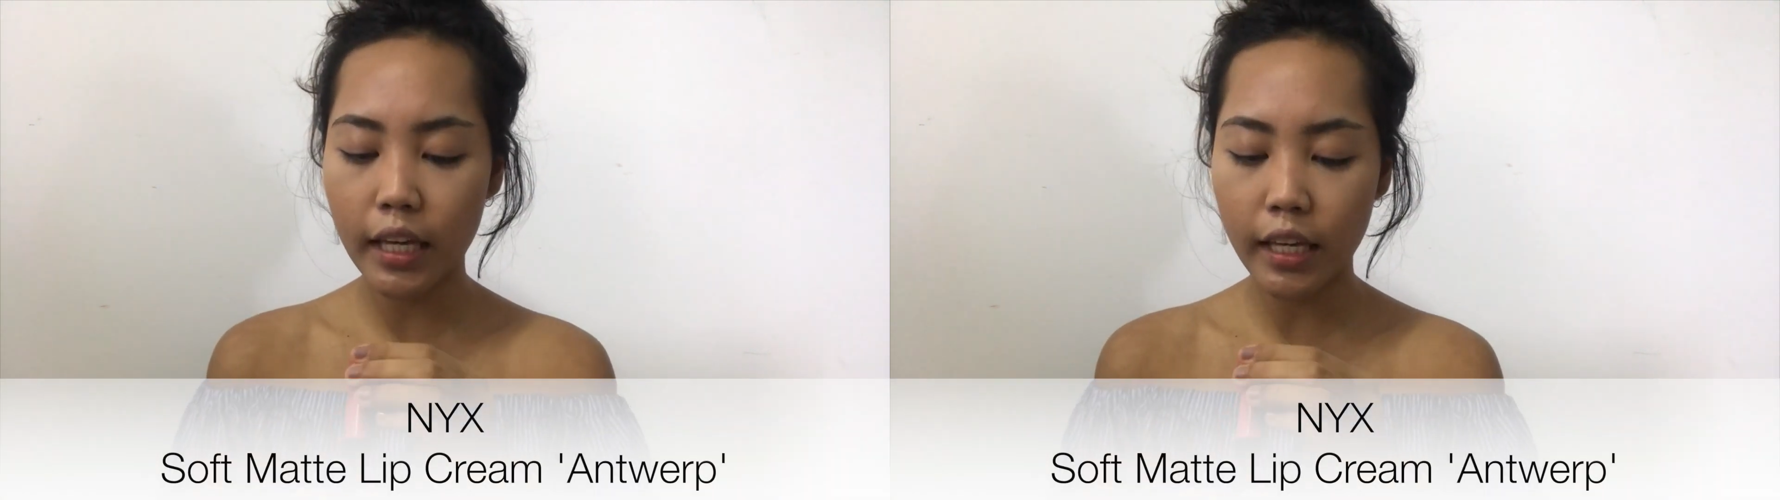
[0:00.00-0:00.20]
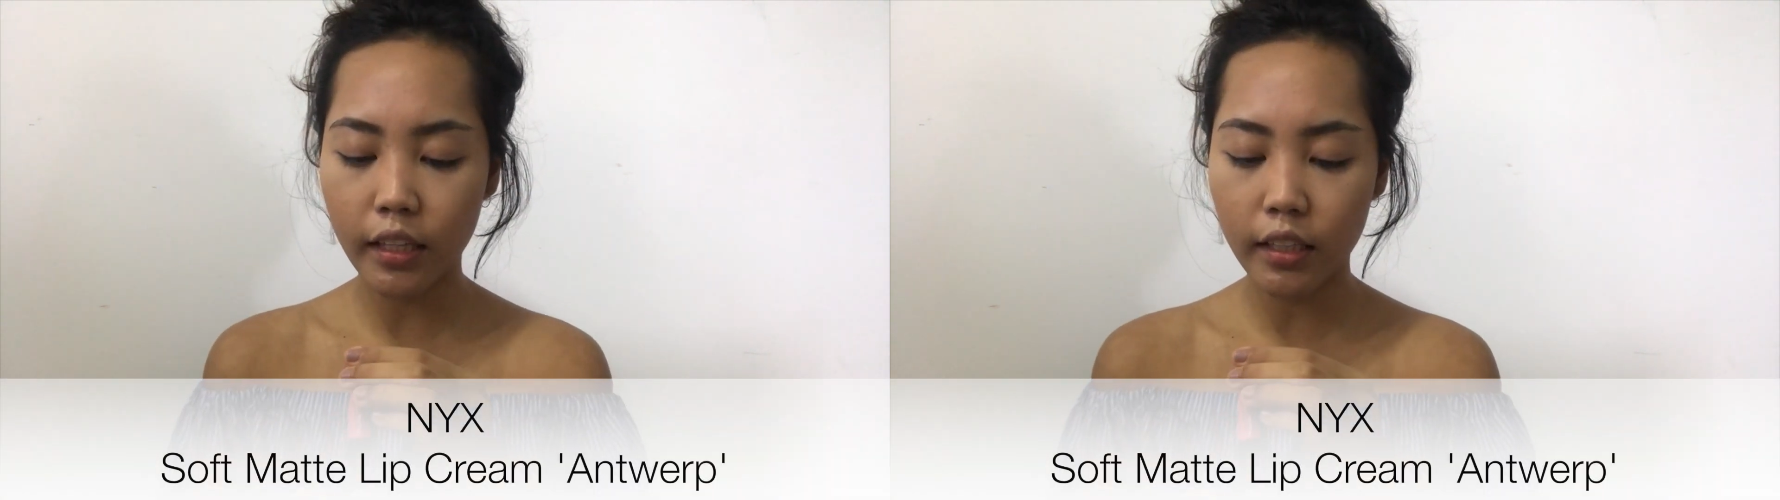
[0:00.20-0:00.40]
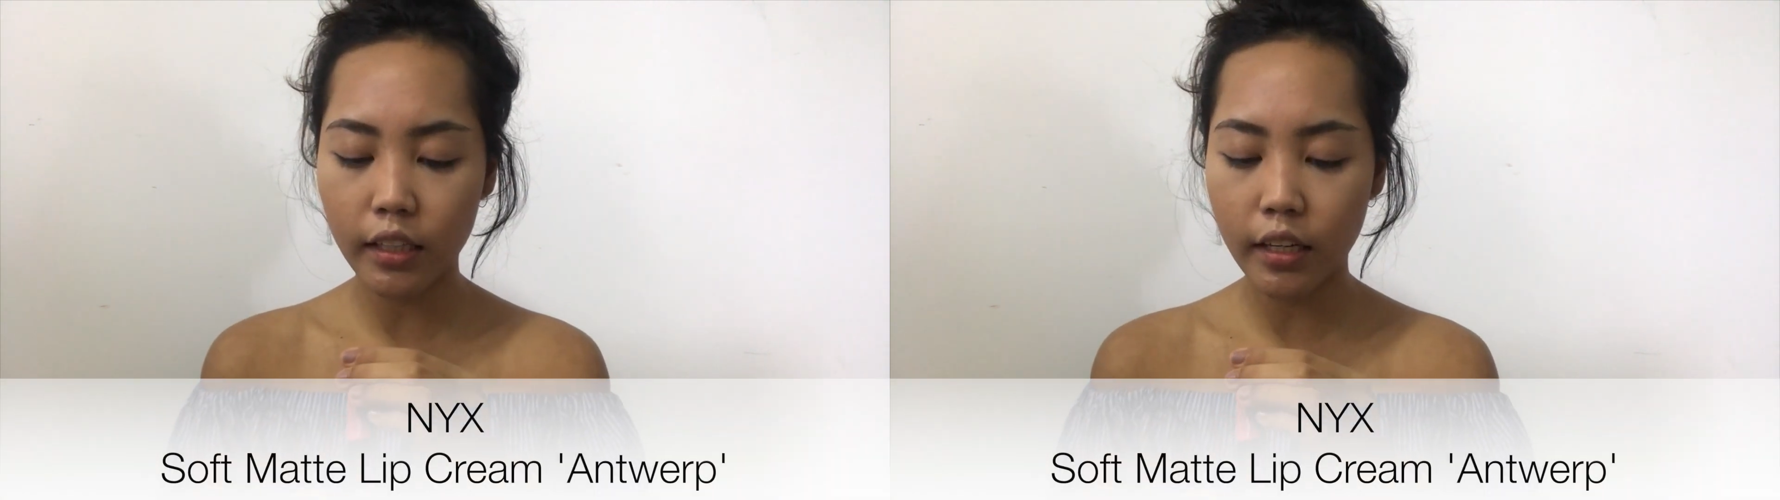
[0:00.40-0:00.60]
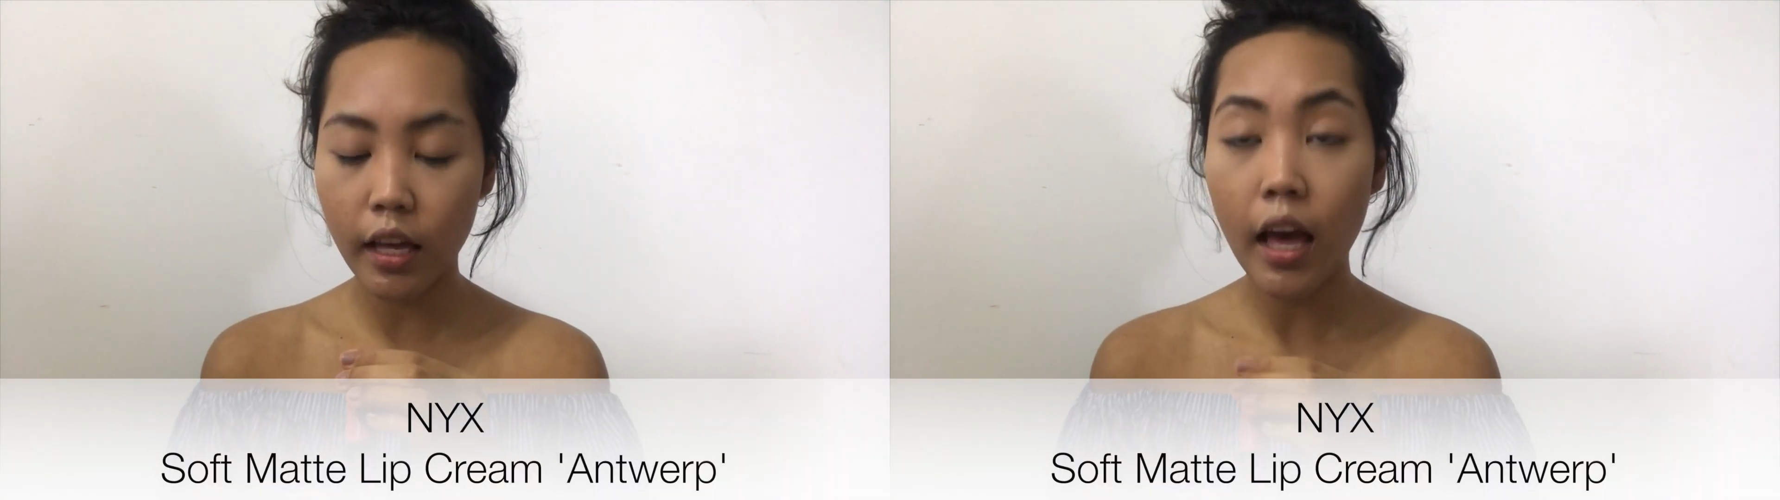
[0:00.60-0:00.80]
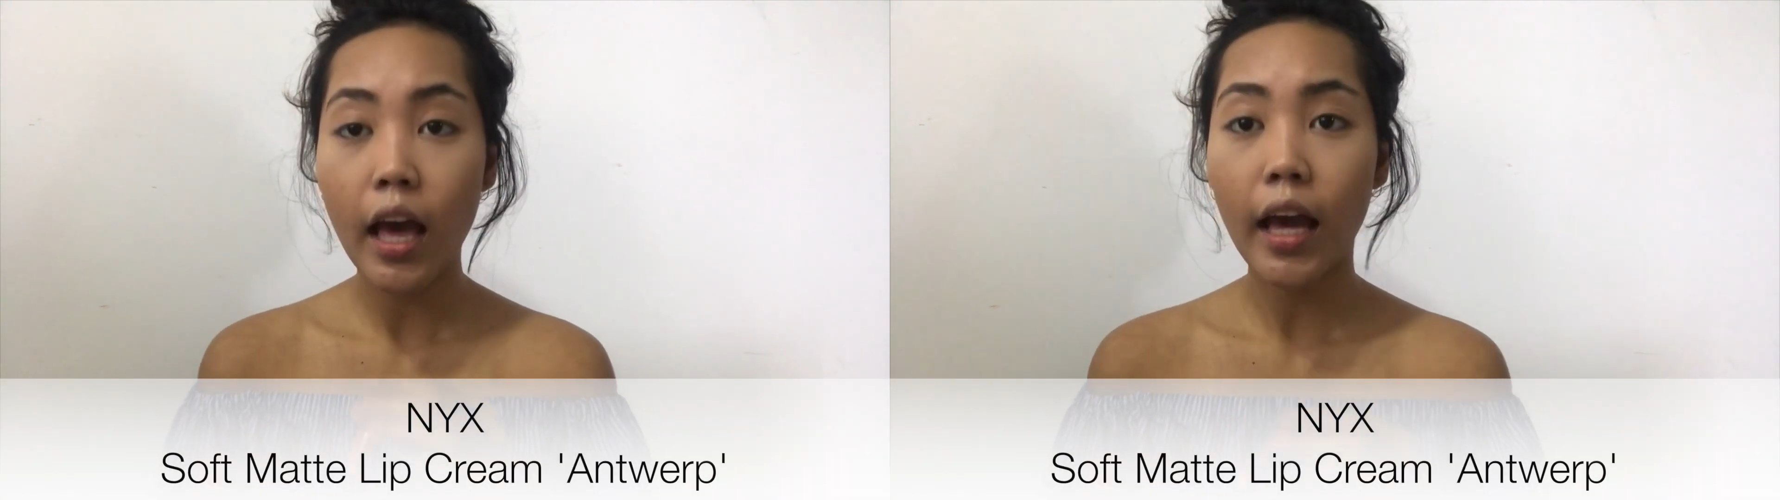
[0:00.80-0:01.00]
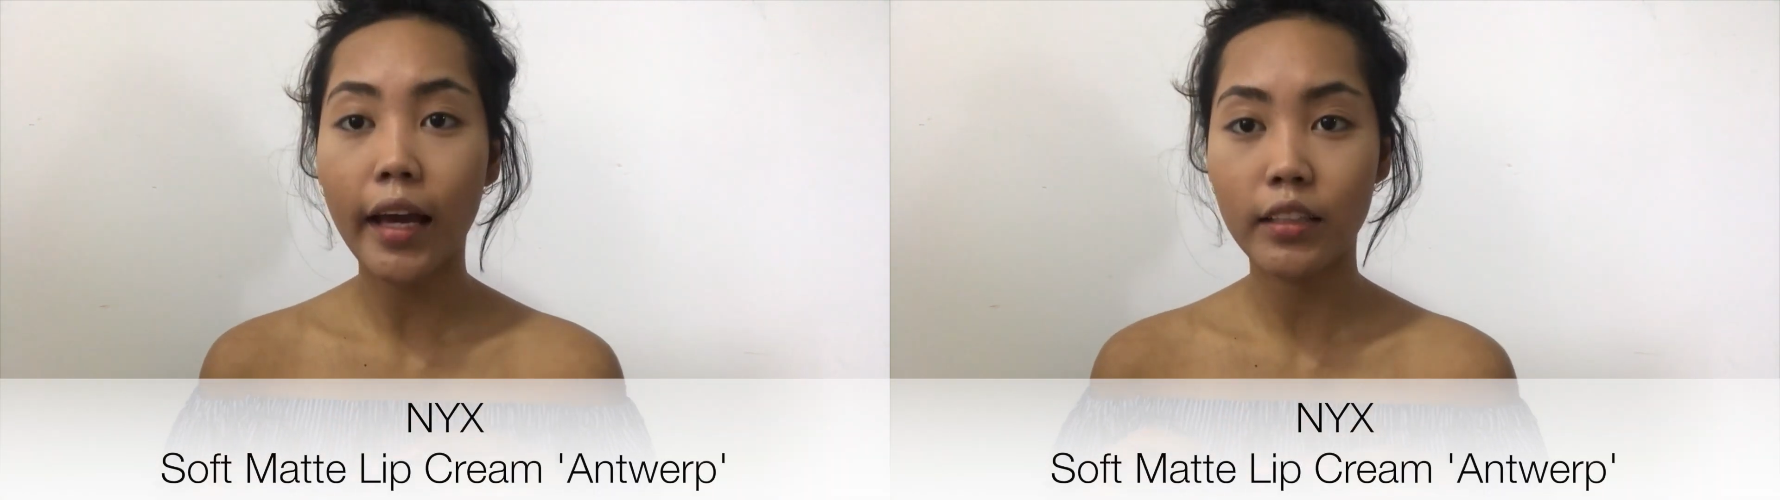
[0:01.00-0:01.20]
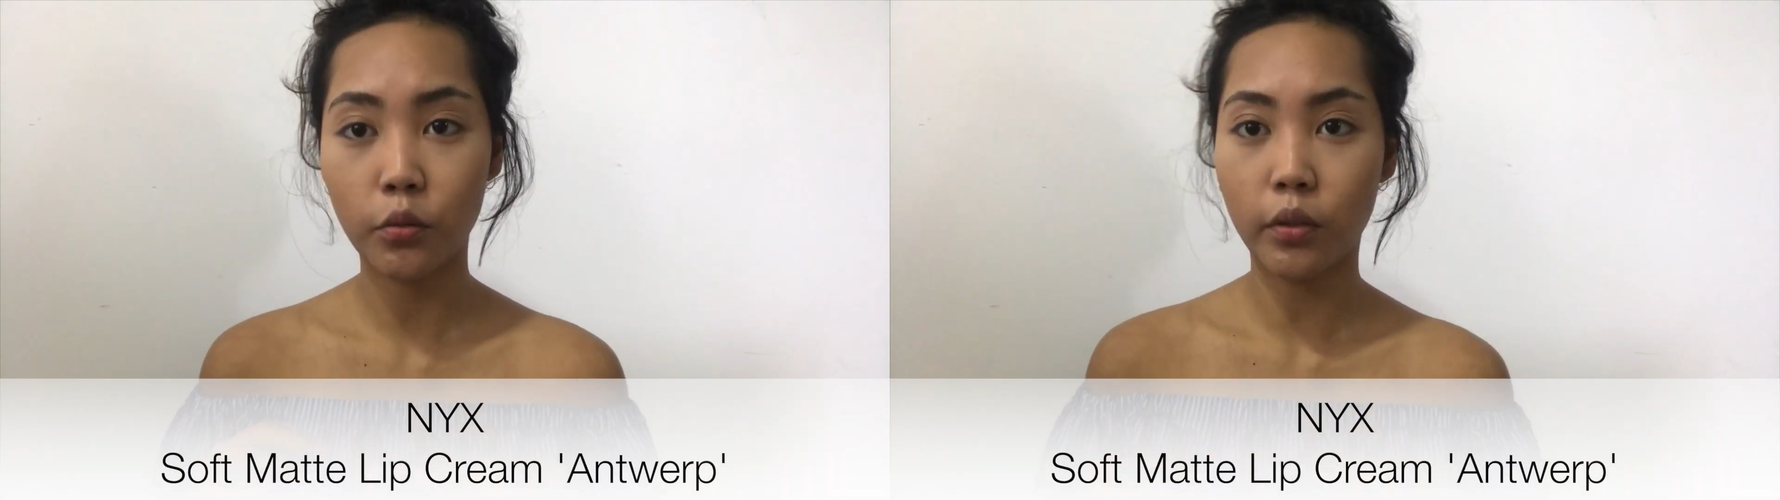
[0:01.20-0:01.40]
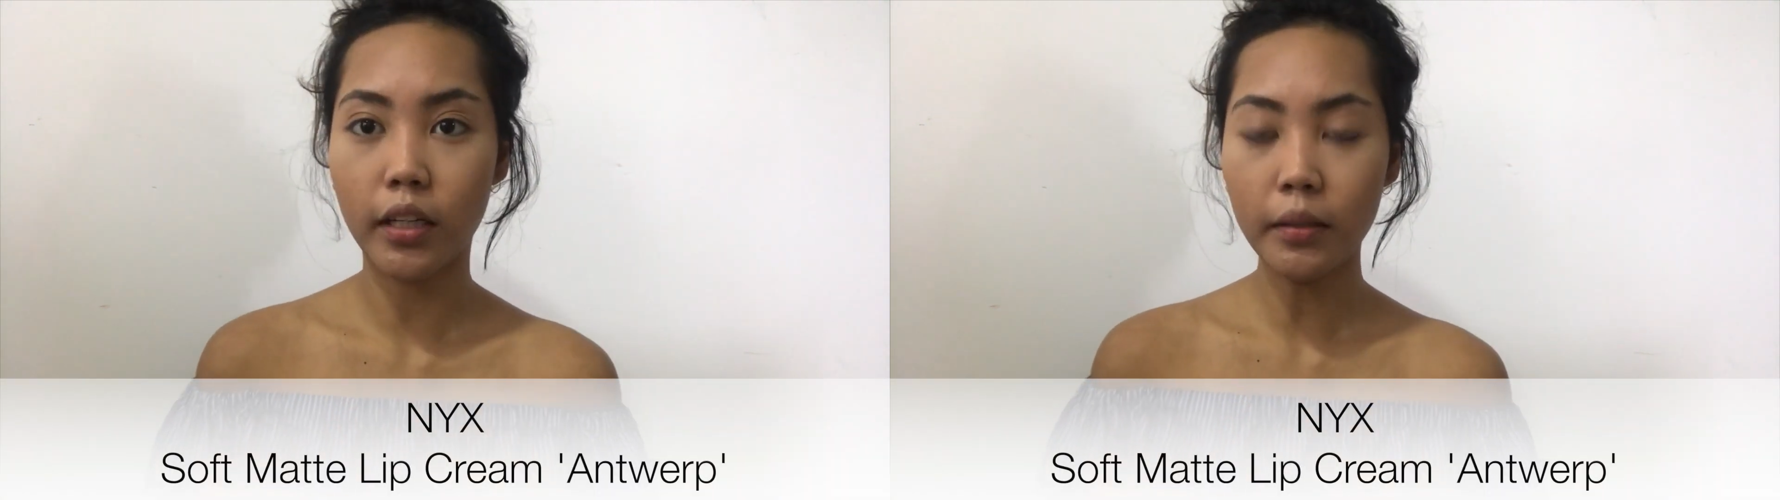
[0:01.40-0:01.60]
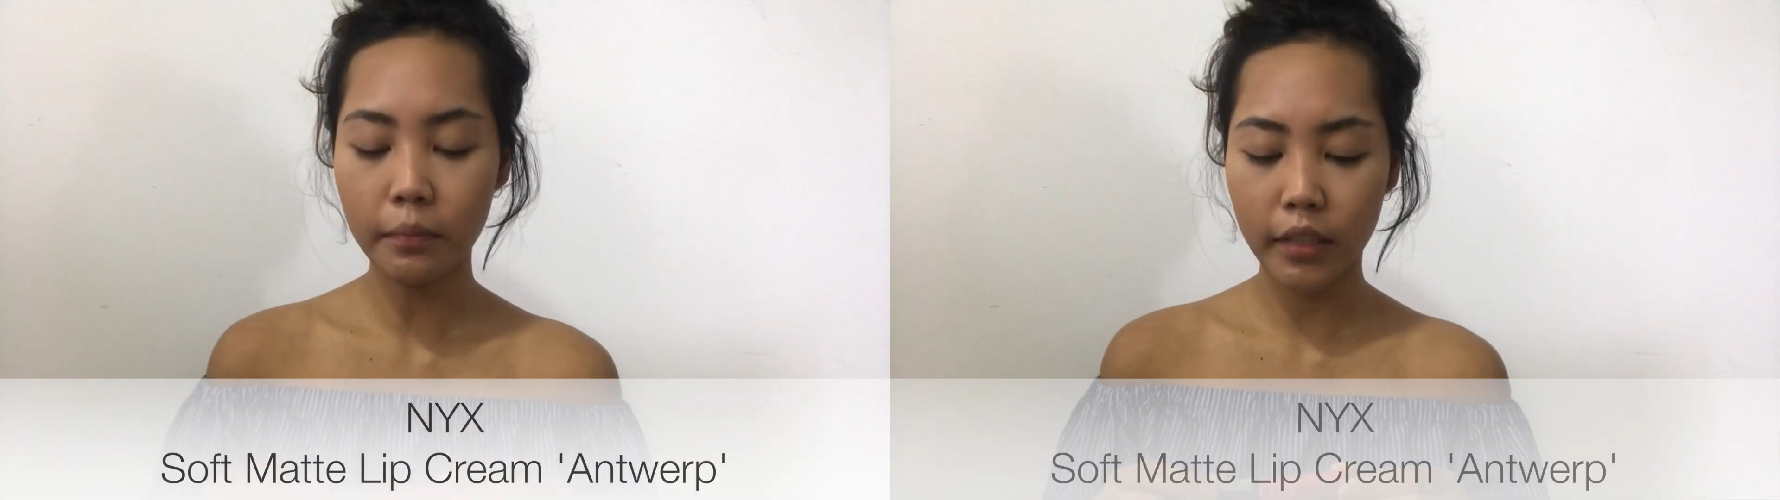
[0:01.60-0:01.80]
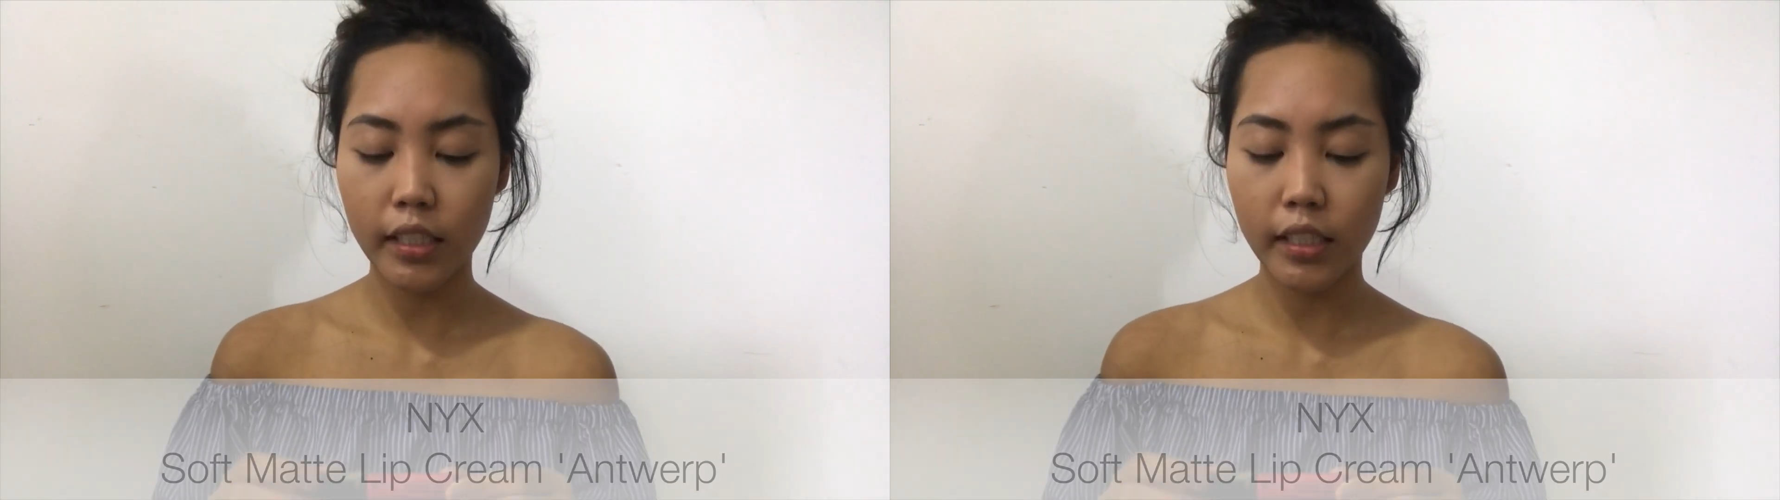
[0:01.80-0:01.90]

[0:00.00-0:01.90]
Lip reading: in Antwerp.